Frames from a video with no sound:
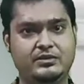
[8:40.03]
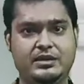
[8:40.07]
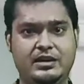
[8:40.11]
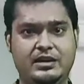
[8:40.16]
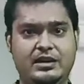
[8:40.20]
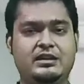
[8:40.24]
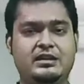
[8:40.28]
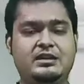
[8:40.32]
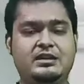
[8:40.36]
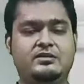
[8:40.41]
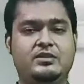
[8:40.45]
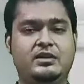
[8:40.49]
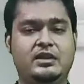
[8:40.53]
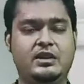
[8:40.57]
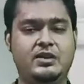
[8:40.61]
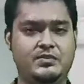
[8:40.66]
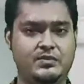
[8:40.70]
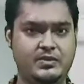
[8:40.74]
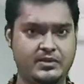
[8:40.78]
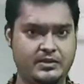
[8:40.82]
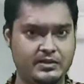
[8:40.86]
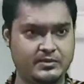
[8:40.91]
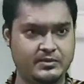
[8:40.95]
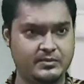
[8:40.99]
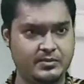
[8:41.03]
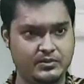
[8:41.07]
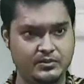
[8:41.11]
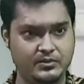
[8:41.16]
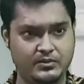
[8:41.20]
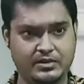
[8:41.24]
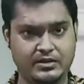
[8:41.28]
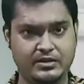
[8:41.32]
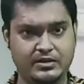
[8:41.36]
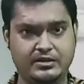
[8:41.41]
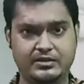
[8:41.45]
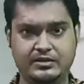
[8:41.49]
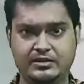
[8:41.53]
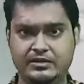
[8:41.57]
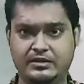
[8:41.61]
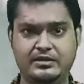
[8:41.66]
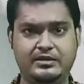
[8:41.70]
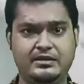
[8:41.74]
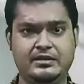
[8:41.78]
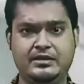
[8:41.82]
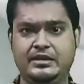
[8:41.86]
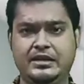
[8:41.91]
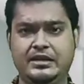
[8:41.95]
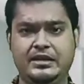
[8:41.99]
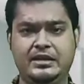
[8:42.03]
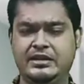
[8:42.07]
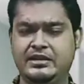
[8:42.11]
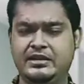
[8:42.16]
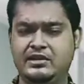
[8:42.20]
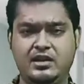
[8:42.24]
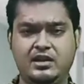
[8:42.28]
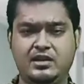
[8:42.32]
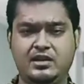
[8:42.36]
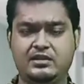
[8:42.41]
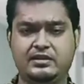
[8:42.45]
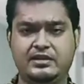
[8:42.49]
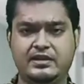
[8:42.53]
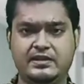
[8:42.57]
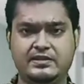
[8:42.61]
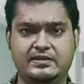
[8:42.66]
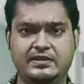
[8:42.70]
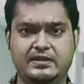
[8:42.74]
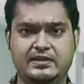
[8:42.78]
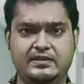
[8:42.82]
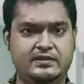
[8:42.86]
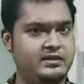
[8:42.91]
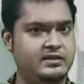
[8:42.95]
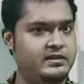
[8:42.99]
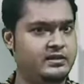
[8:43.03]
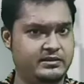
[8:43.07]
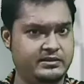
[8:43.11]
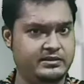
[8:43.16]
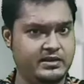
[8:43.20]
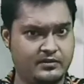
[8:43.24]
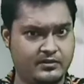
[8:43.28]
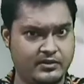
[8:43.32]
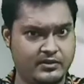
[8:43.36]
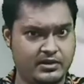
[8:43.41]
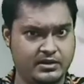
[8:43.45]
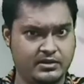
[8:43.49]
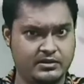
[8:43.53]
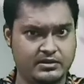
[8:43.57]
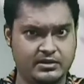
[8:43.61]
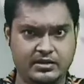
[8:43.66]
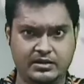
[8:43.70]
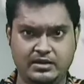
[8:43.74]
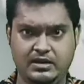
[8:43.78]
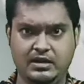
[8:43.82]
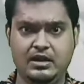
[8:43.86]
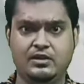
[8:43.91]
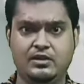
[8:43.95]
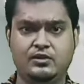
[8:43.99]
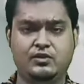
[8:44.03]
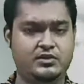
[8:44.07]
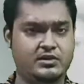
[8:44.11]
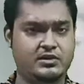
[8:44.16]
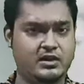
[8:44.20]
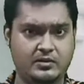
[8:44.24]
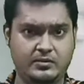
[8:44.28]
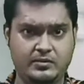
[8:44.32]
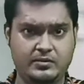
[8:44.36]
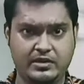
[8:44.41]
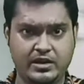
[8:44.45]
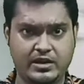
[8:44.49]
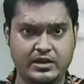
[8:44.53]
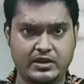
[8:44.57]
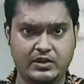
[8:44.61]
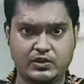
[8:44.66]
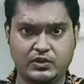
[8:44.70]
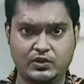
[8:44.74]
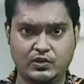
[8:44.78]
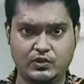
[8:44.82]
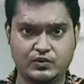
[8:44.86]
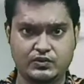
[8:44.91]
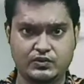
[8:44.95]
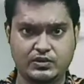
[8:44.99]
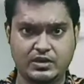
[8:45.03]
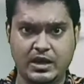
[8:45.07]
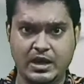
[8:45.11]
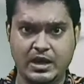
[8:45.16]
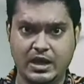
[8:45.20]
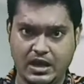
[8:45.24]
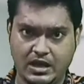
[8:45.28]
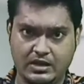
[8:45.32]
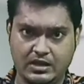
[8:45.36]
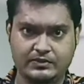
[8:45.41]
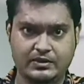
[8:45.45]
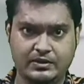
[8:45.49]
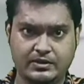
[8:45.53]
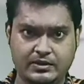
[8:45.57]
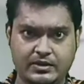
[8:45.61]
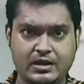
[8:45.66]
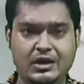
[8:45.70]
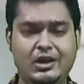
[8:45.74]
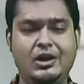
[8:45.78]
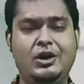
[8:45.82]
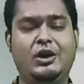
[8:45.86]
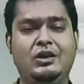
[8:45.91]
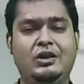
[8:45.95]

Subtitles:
The negligible effect is been noted. This in rare cases it is happening, the contrast media induced effect.